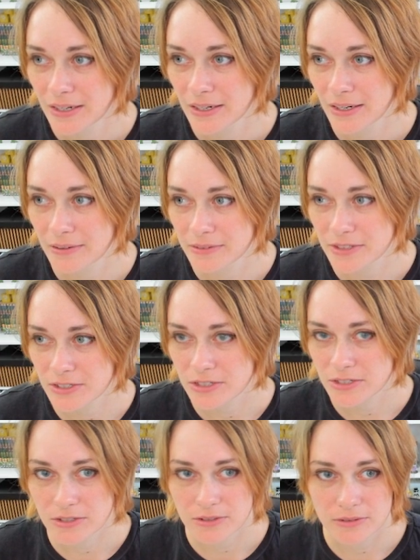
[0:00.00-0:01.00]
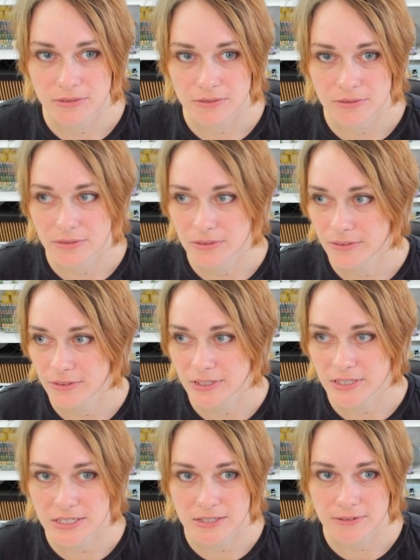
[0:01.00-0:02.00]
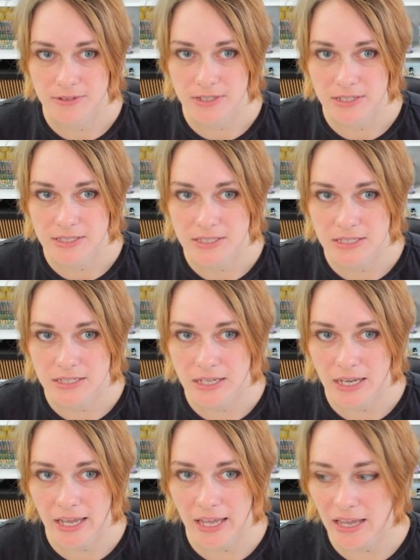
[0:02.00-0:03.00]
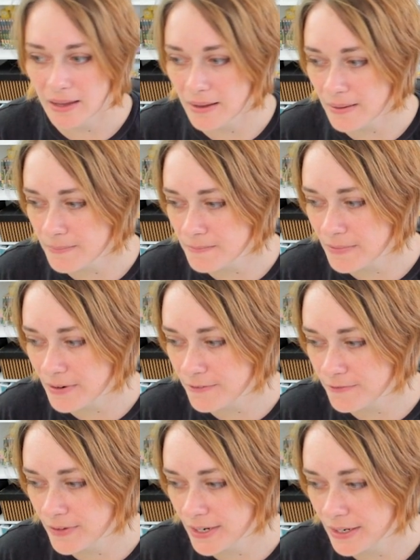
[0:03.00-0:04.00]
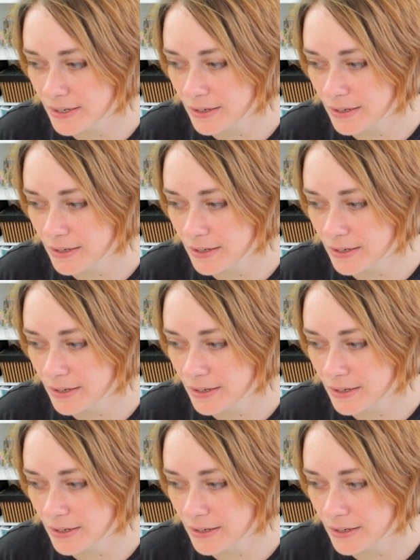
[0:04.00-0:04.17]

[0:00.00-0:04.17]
I'll just do this so you can see everything,